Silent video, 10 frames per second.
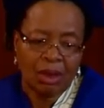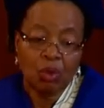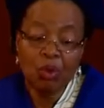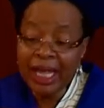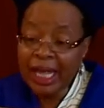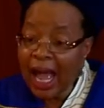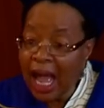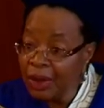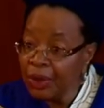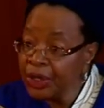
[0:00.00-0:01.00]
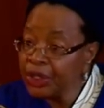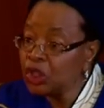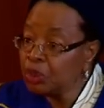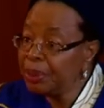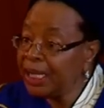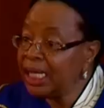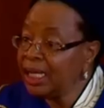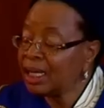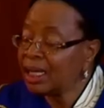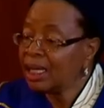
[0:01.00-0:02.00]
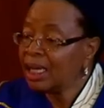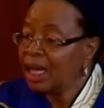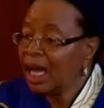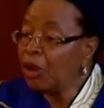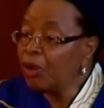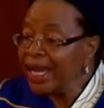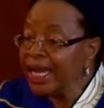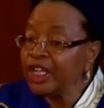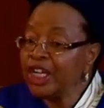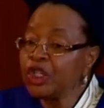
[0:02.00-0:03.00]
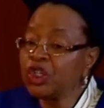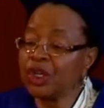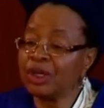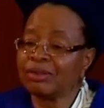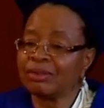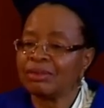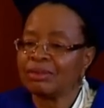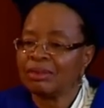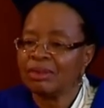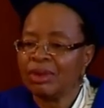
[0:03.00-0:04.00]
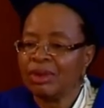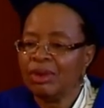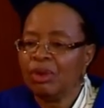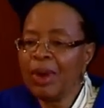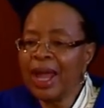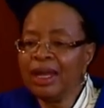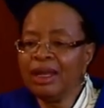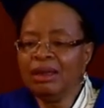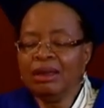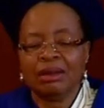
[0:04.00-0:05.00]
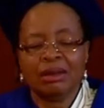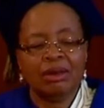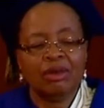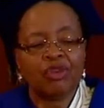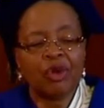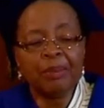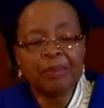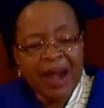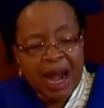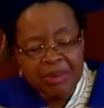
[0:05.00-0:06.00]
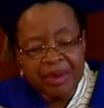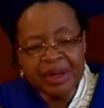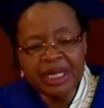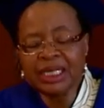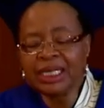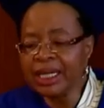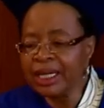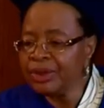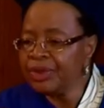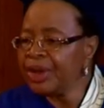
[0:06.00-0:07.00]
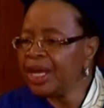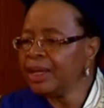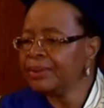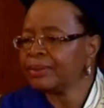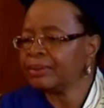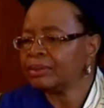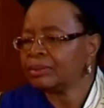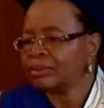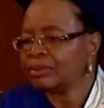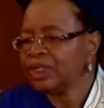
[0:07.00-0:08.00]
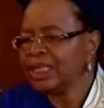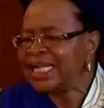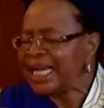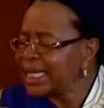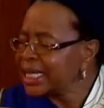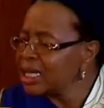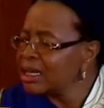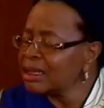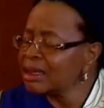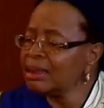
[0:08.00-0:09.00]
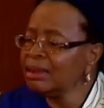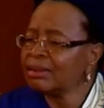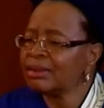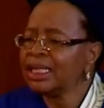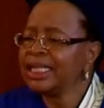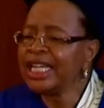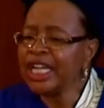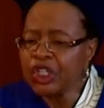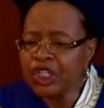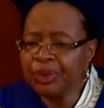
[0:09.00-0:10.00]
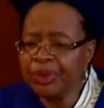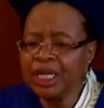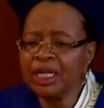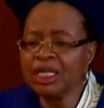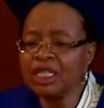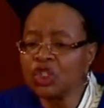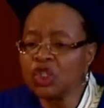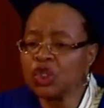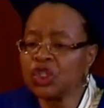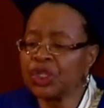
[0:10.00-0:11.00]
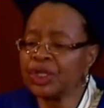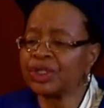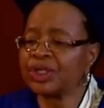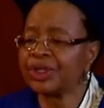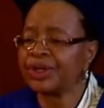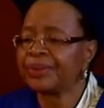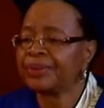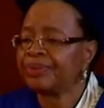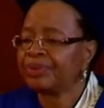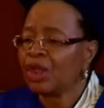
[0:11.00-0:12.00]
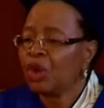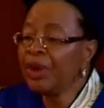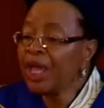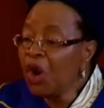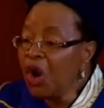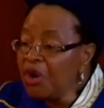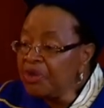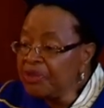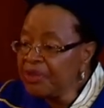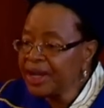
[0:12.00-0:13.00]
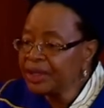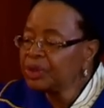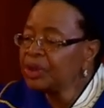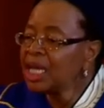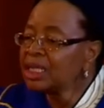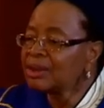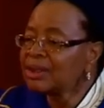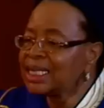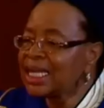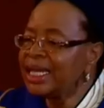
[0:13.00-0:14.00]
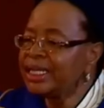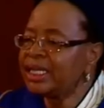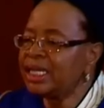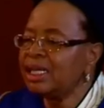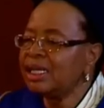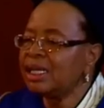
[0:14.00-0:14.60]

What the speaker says: We are going to be a winning nation when from primary, secondary, technical, tertiary institutions, we offer to our society